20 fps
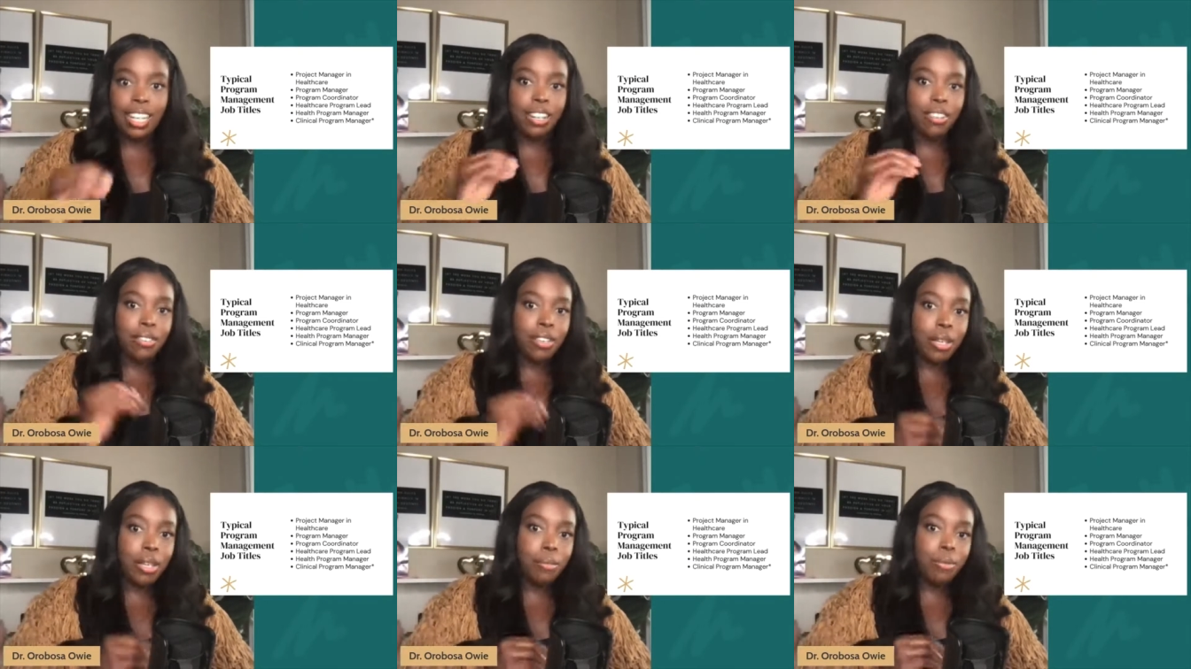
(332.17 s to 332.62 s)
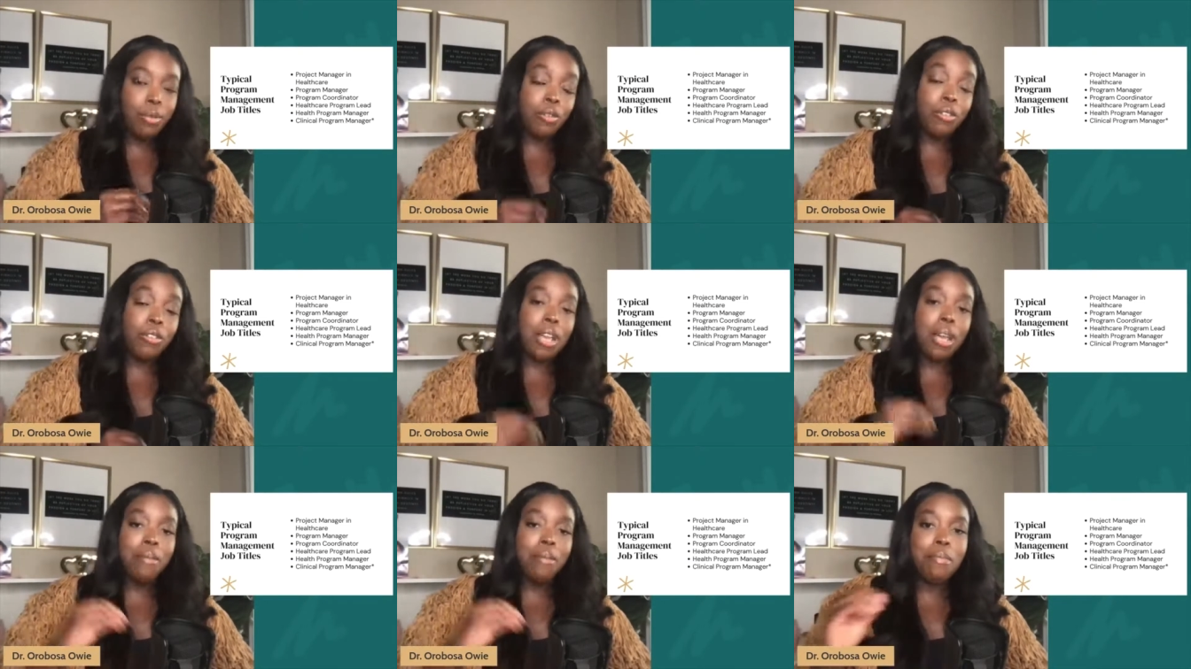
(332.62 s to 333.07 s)
healthcare
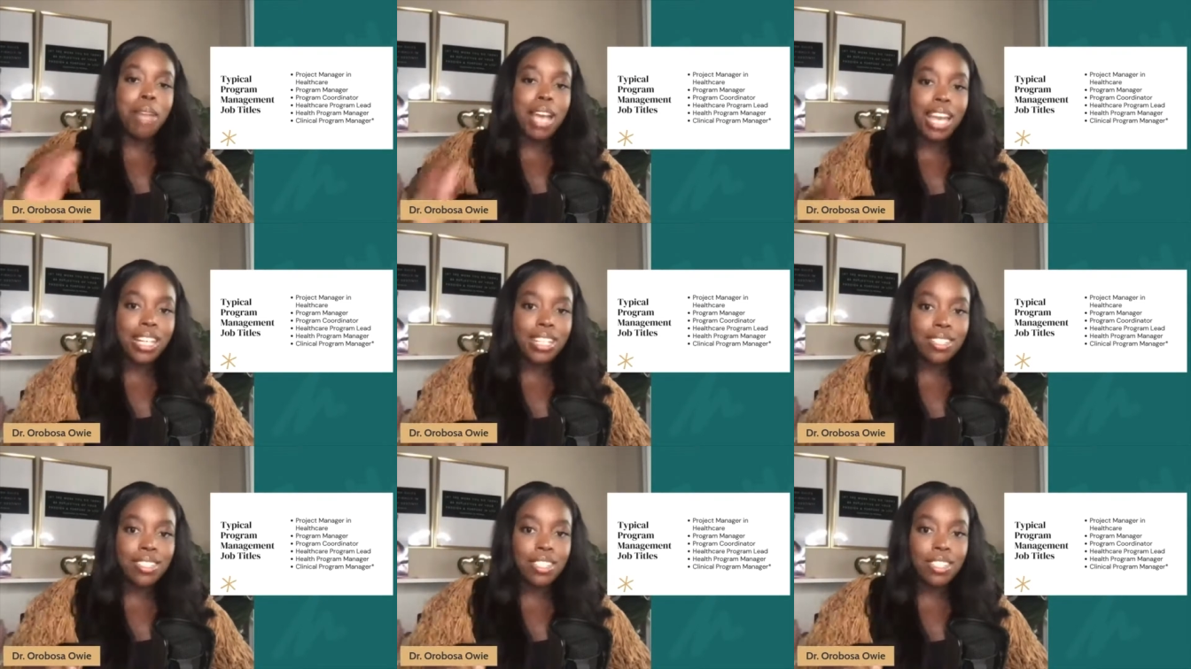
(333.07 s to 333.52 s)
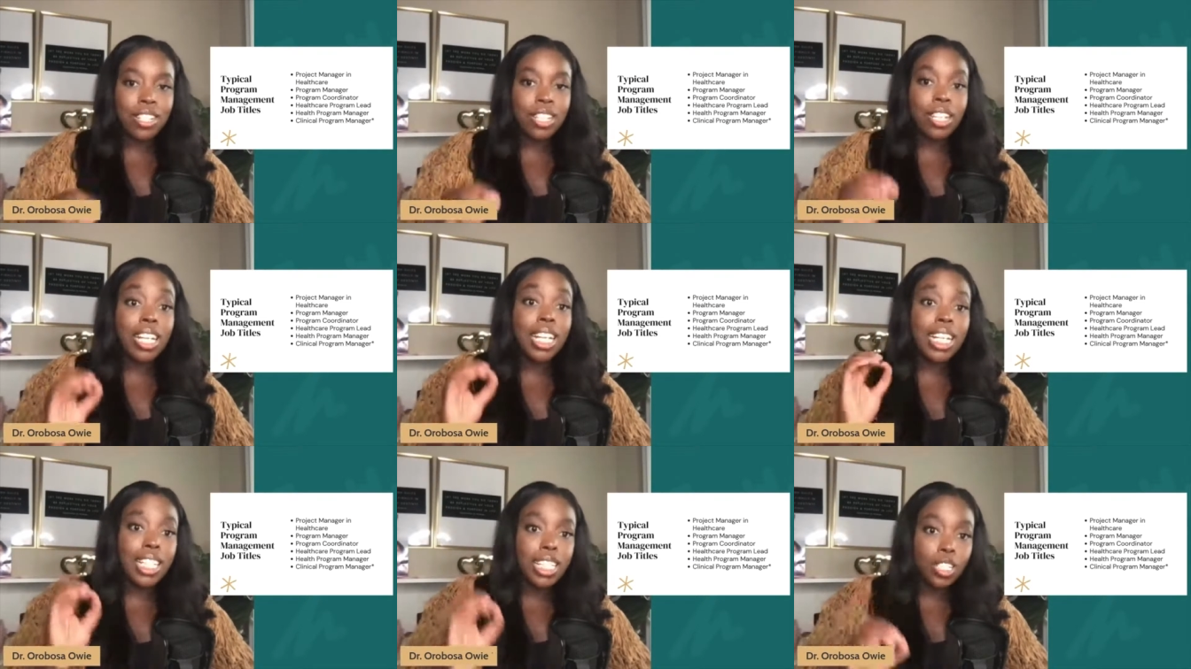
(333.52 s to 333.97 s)
program
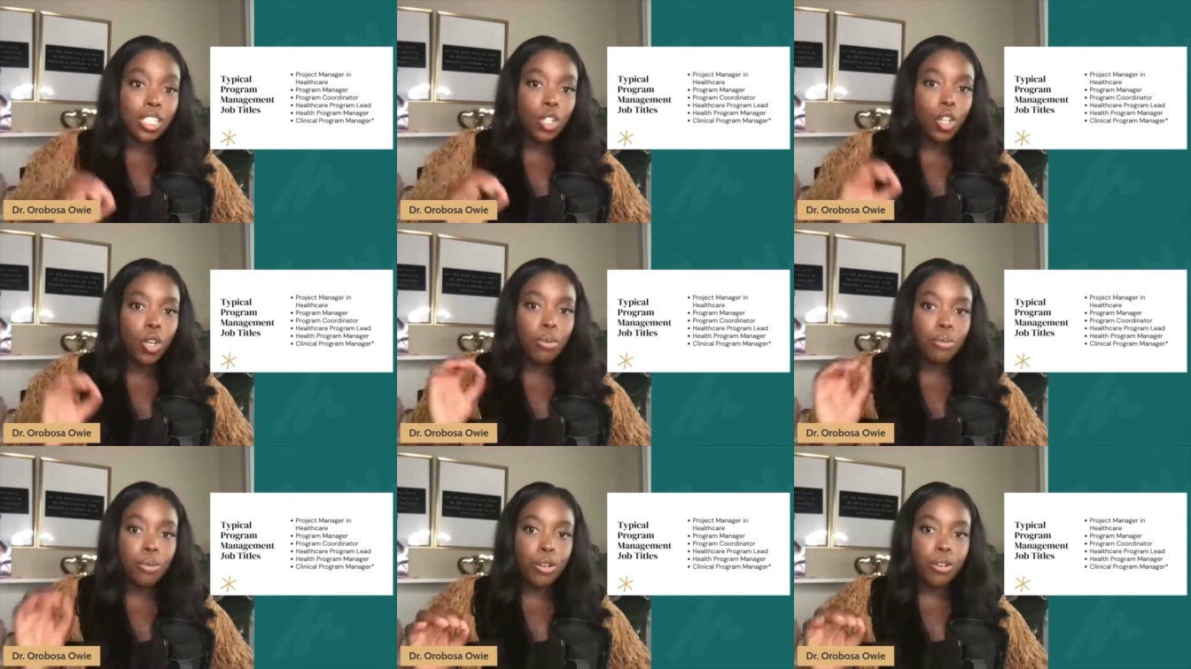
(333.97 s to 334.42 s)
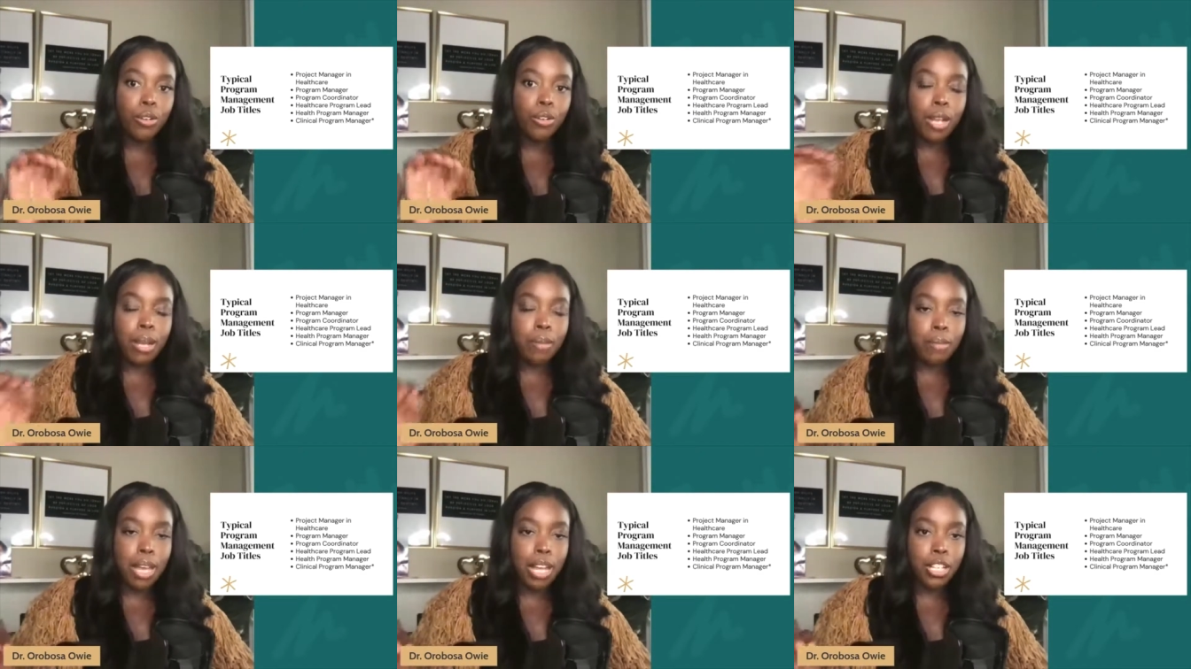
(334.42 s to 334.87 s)
manager, clinical
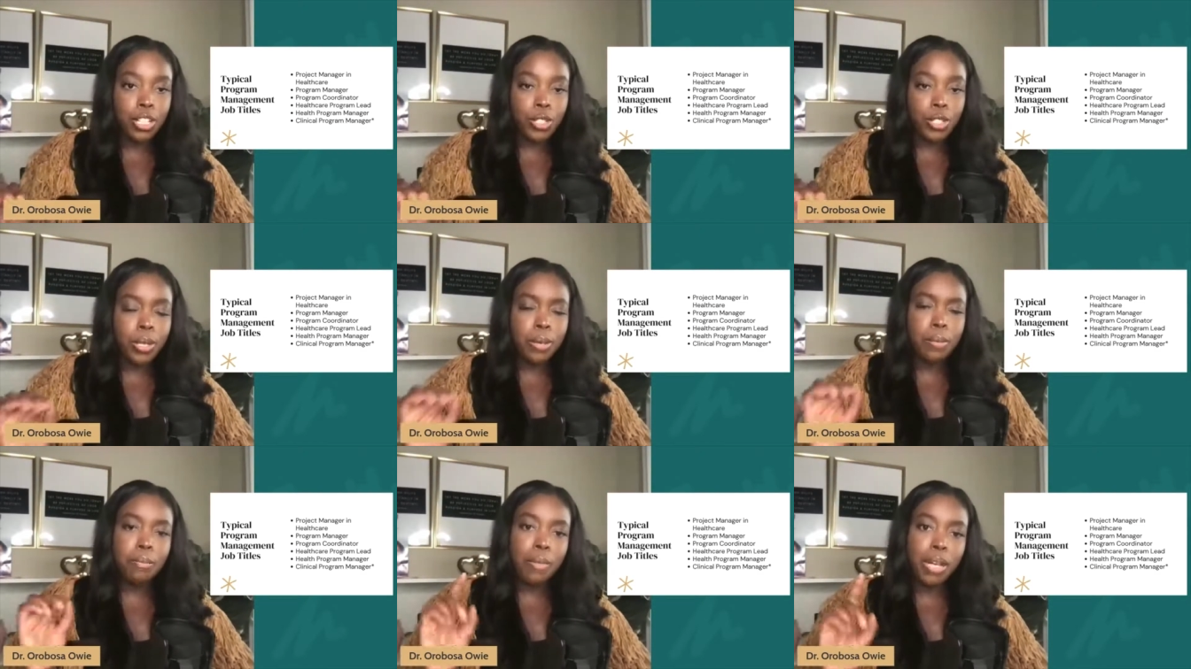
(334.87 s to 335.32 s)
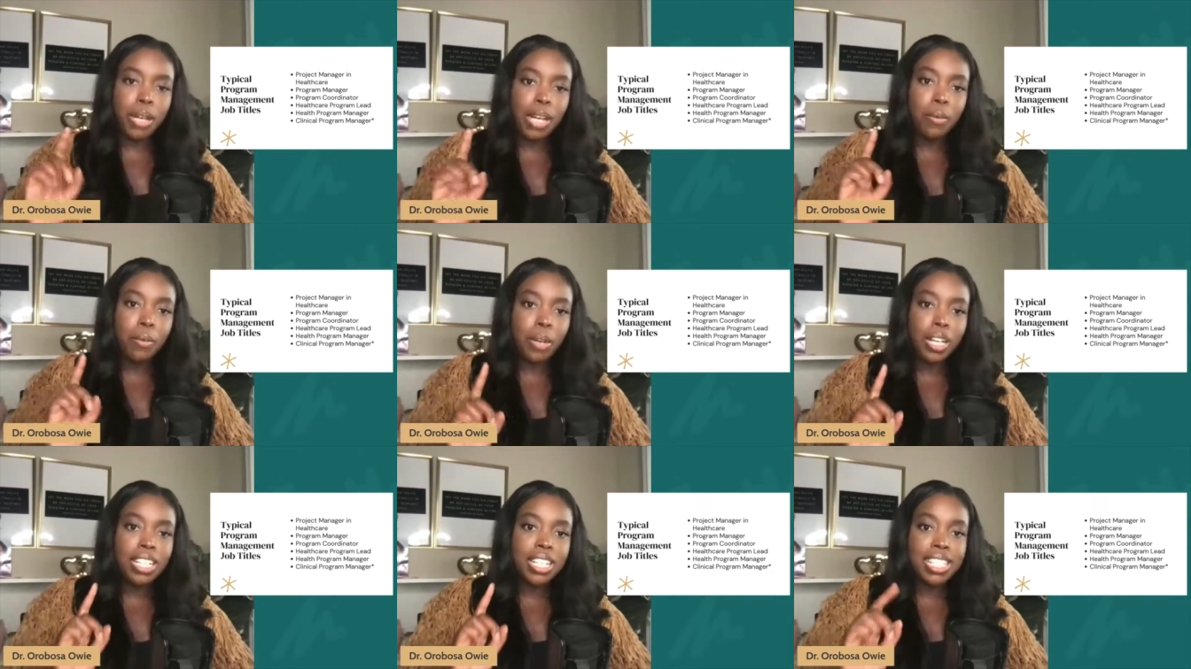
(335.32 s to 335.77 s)
program manager. But I
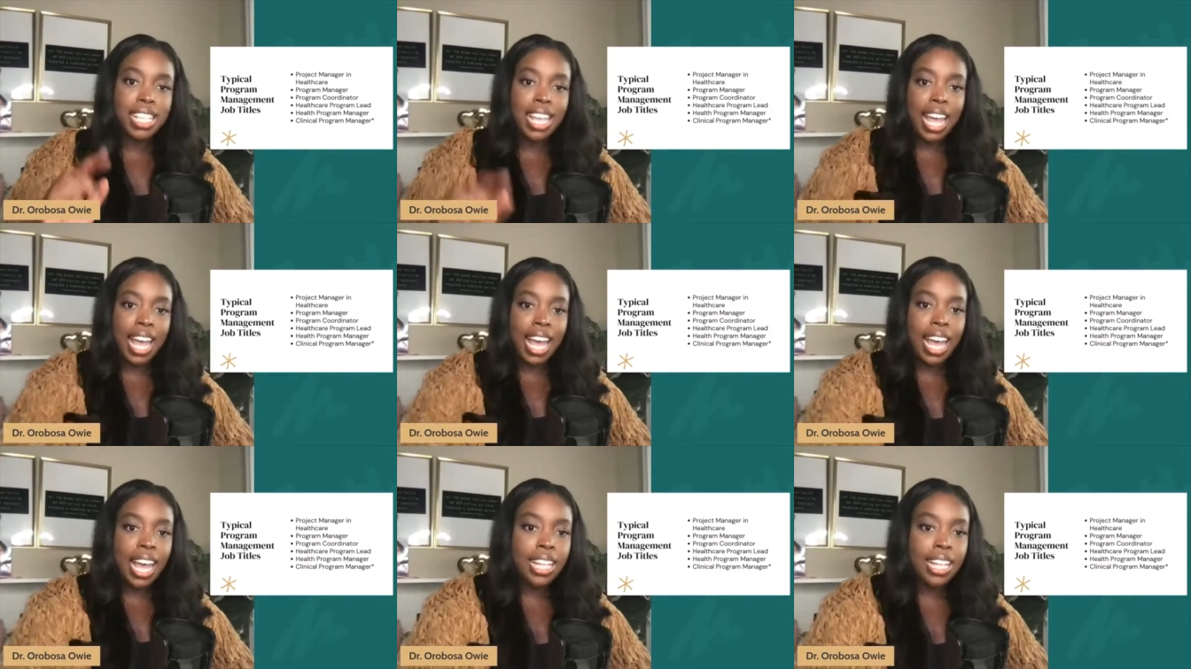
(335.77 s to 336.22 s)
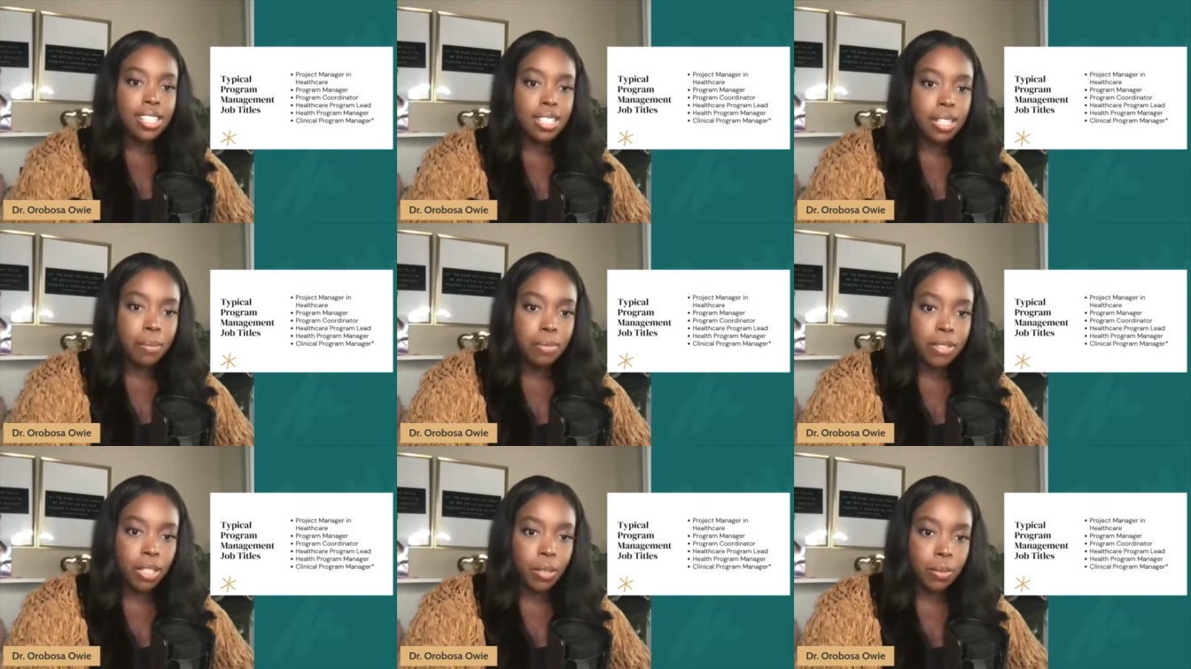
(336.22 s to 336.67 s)
wanted to add
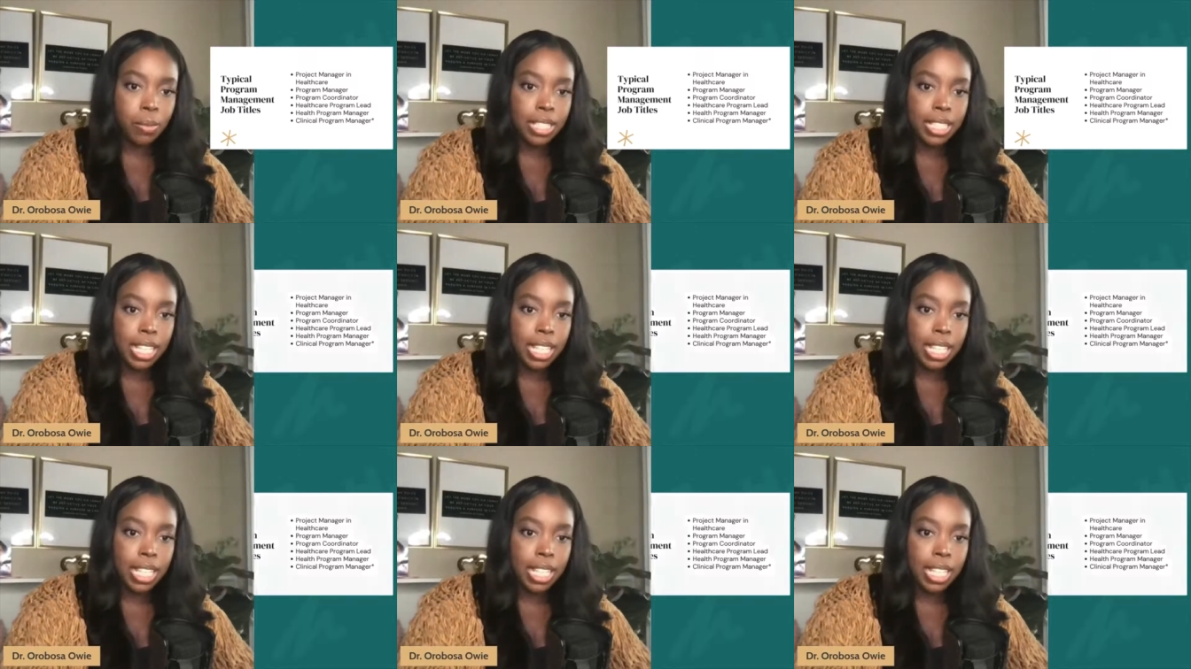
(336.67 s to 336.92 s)
something with